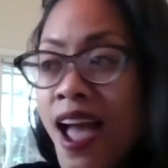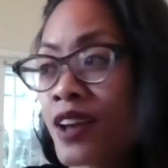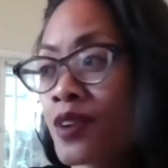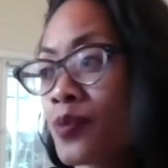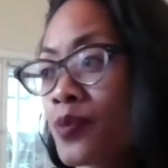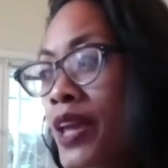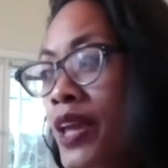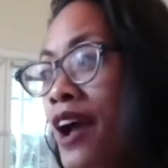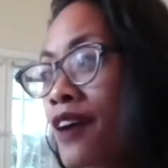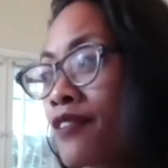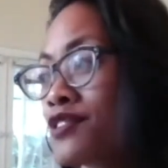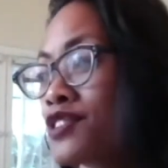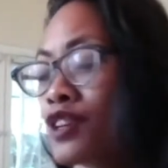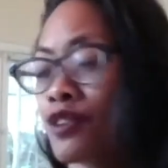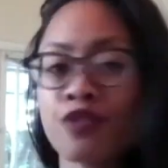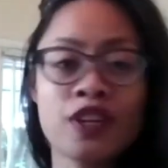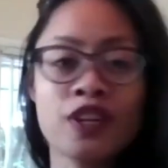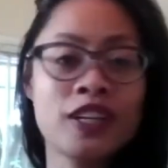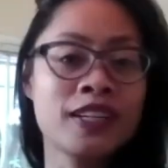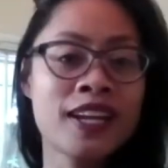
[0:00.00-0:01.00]
And we have
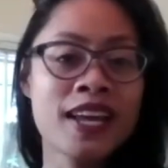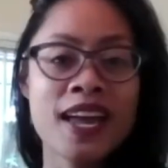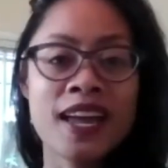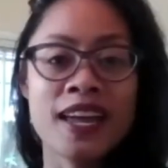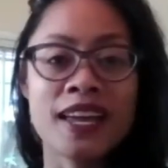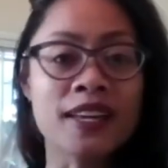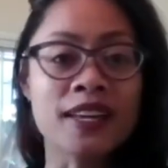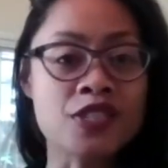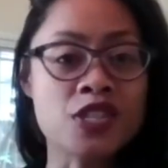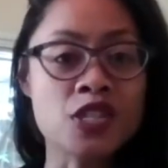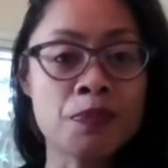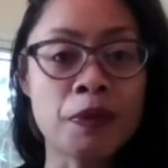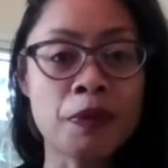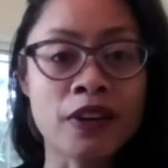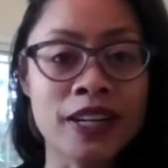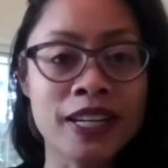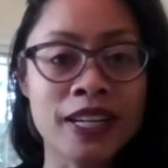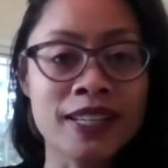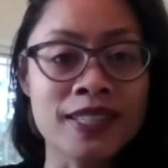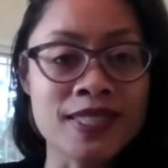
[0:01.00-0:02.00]
different
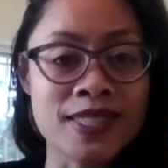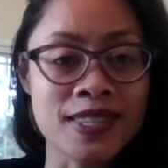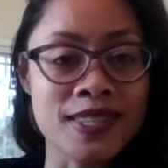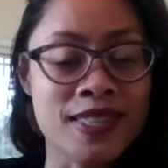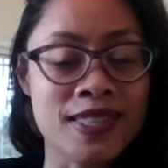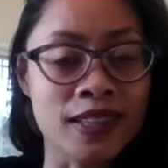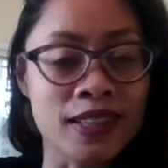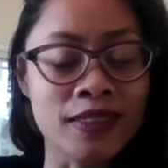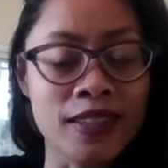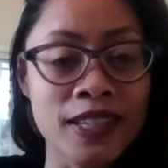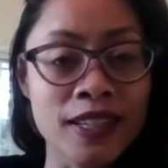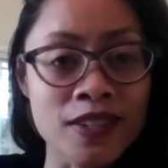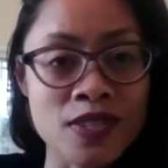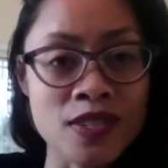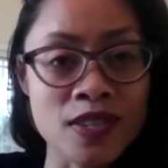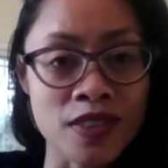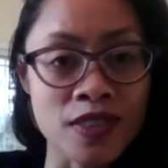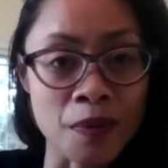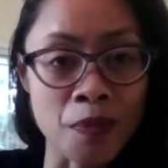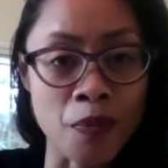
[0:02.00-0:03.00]
experiences that lead
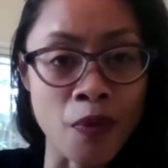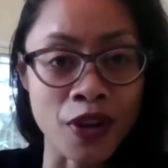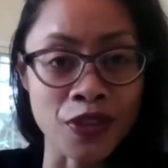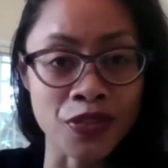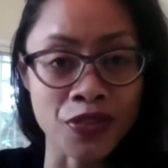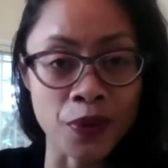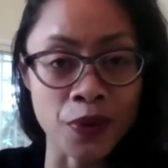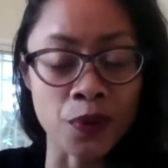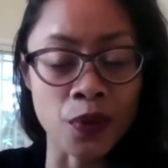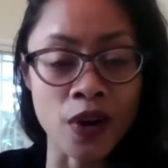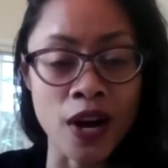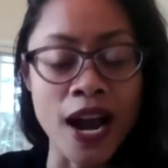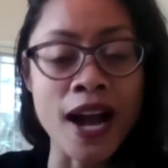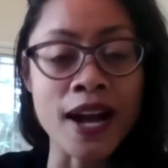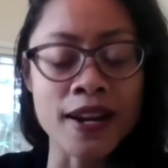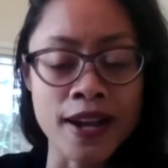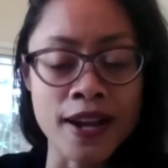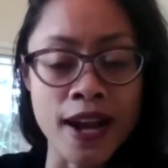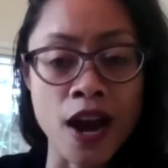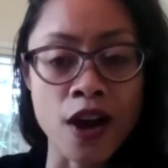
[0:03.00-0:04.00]
us to the point that we're
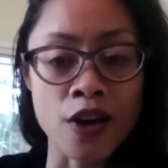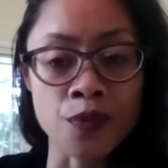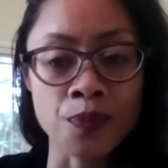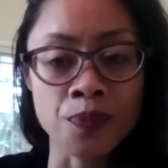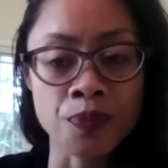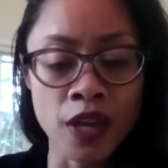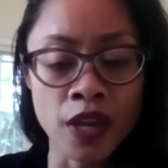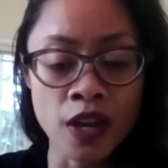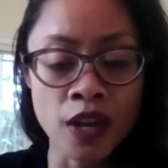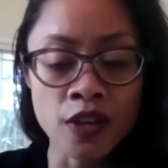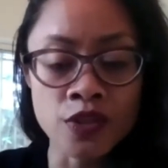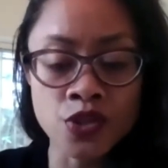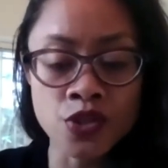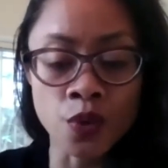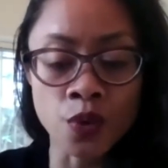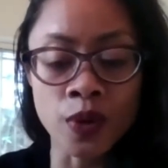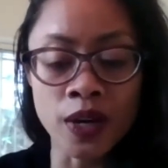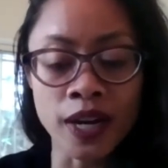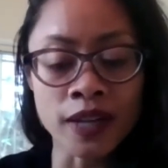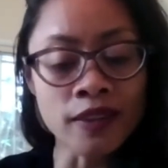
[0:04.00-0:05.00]
at now.
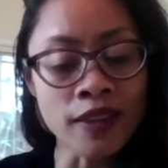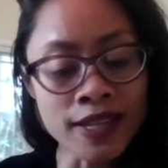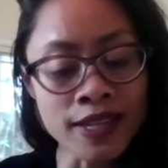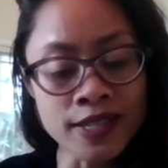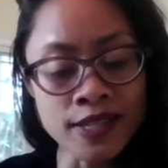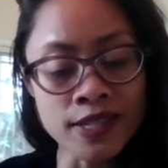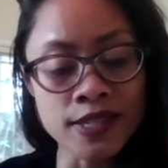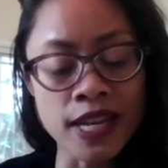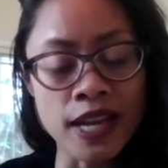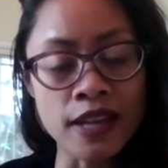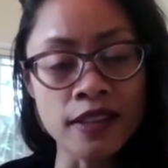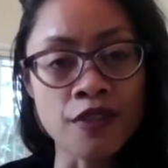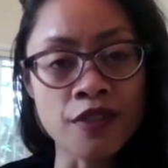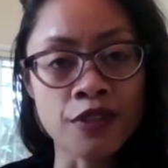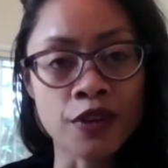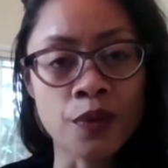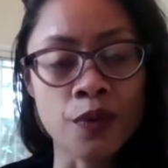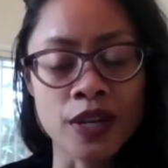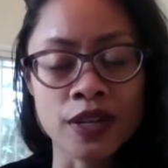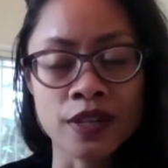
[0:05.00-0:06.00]
So what I like to tell
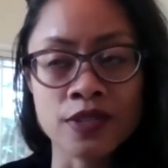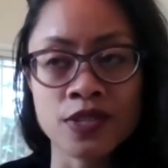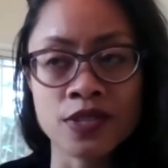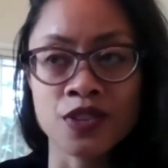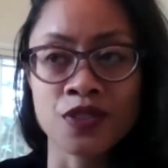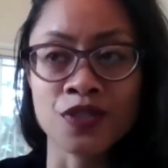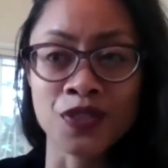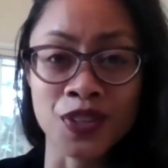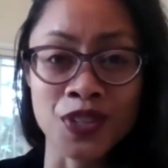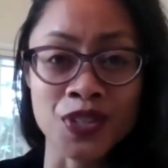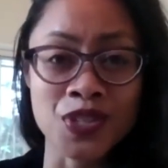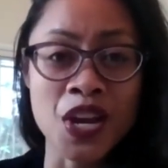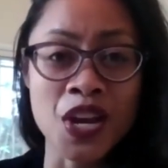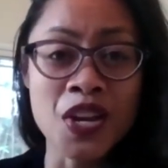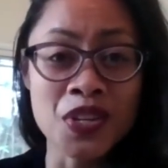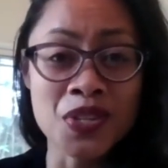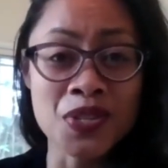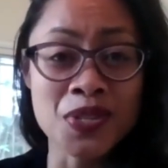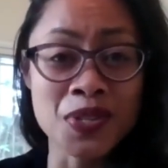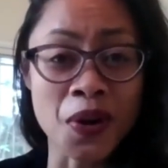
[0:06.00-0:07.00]
everyone is to first
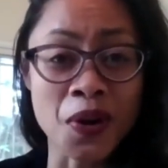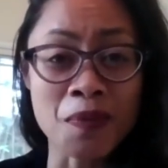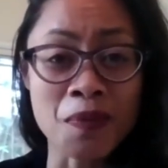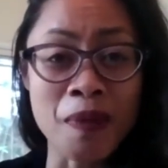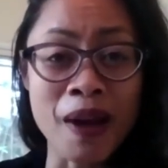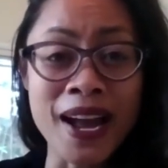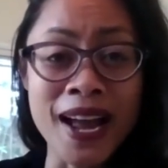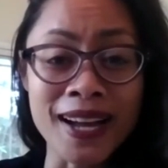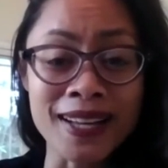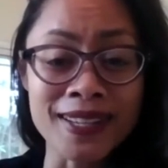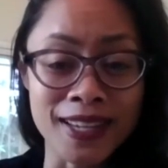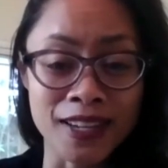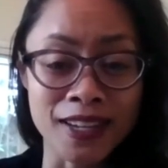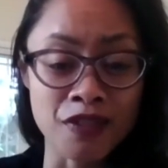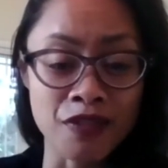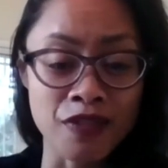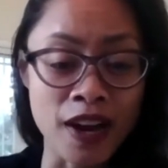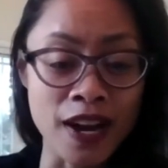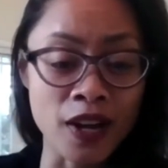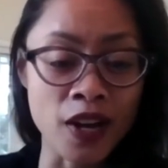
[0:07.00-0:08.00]
start by
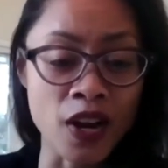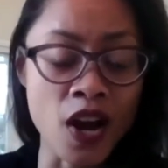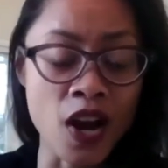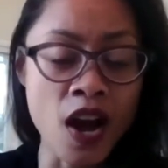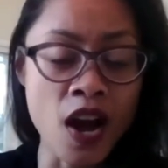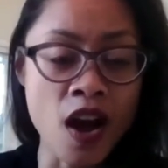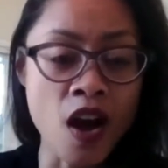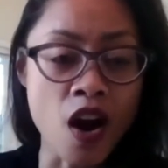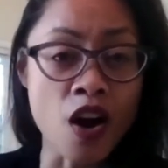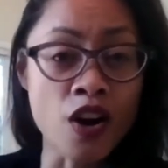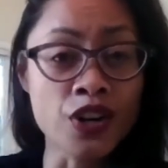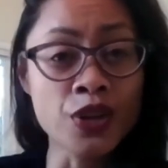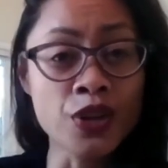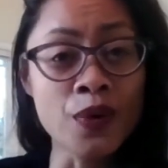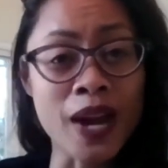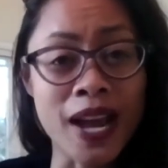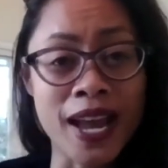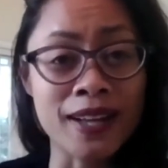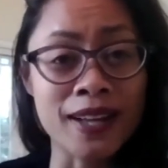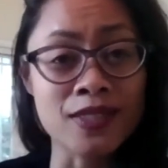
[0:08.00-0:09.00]
identifying, are
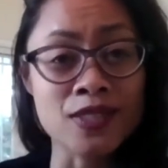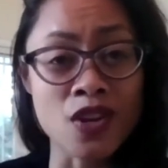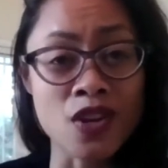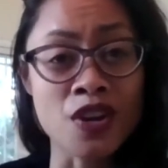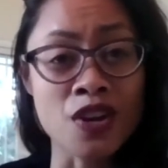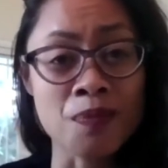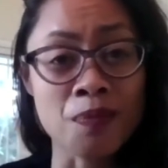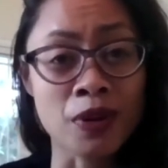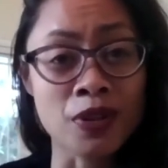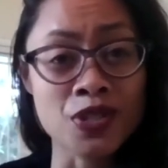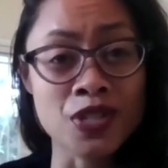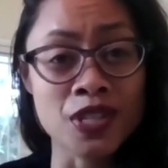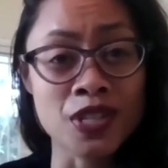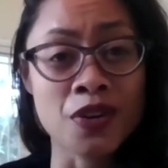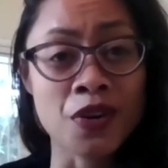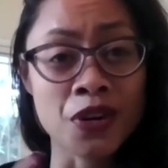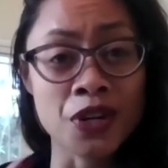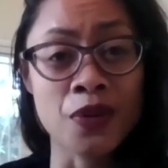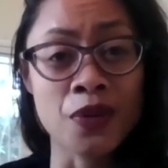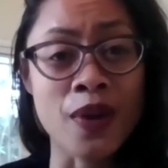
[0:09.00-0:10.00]
you a hands-on
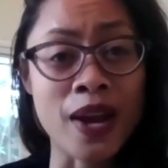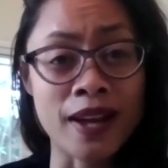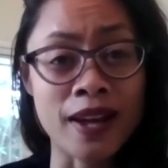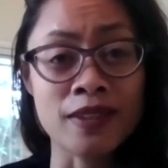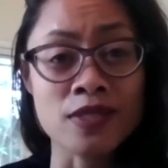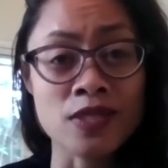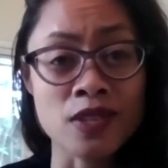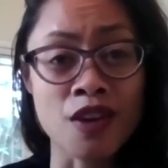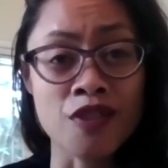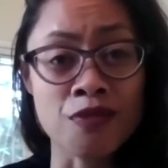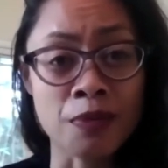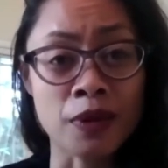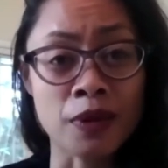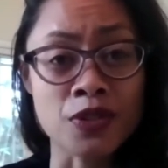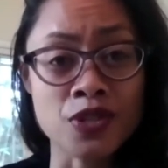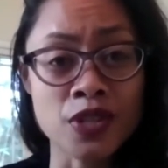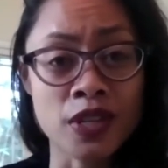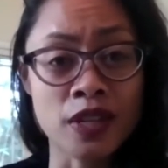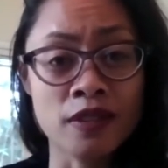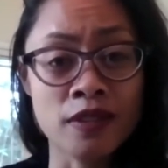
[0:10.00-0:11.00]
person or are you a hands-off
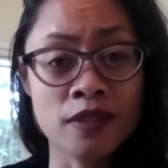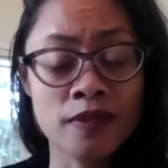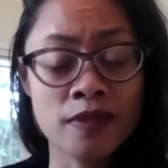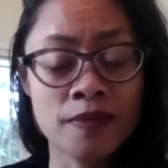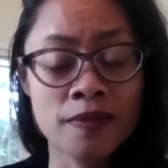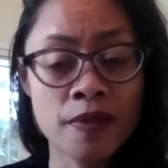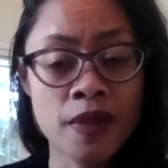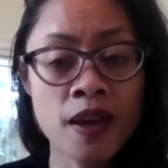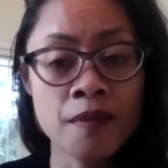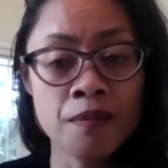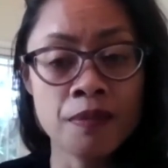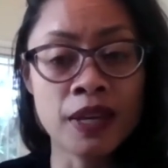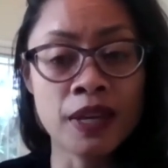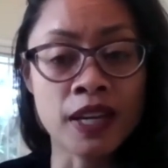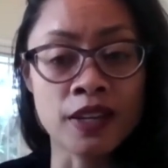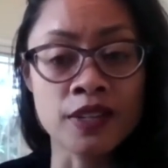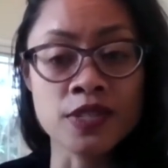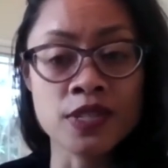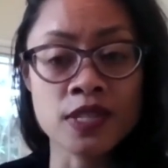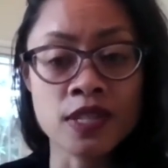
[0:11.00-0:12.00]
person?
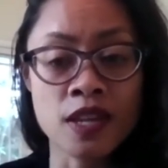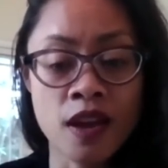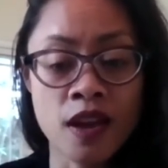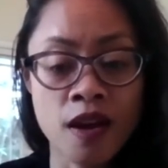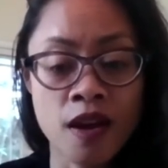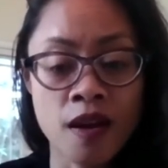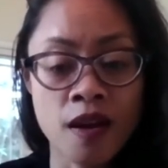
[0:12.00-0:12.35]
Because